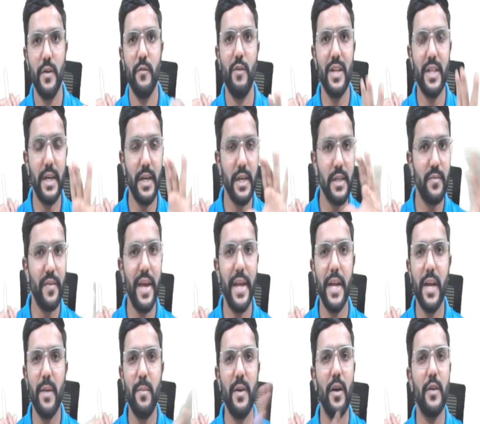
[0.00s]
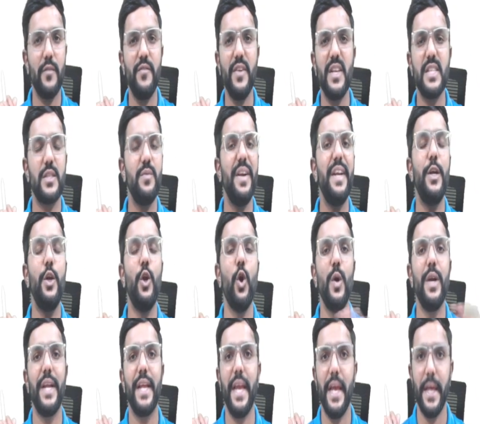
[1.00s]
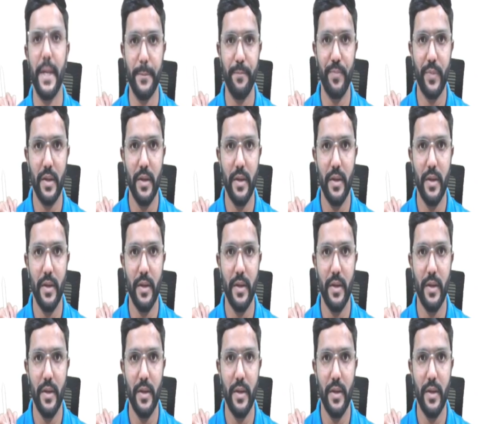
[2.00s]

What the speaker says: Whether it is variable or fixed, we don't care.